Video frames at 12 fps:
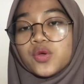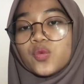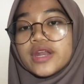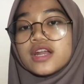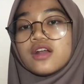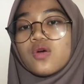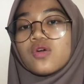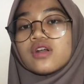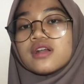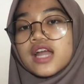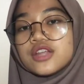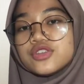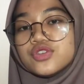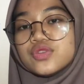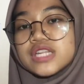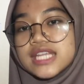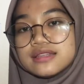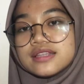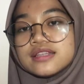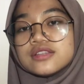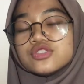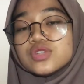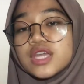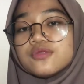whether or not you need
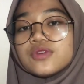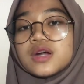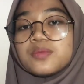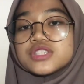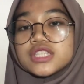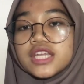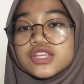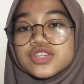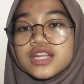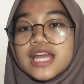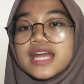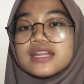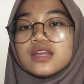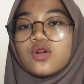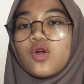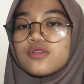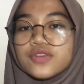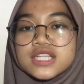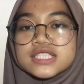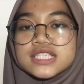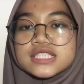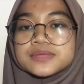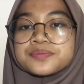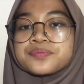to give a presentation at conferences.